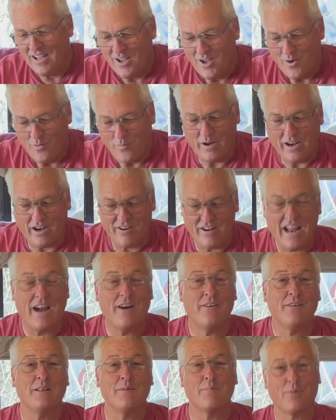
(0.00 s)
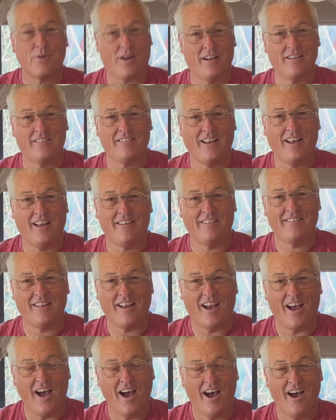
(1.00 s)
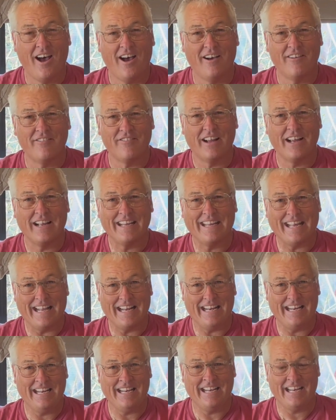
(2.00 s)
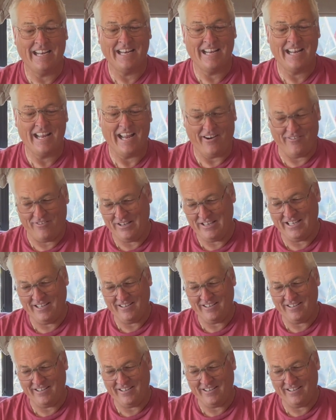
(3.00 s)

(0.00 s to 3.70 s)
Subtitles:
we are now in the process of getting everything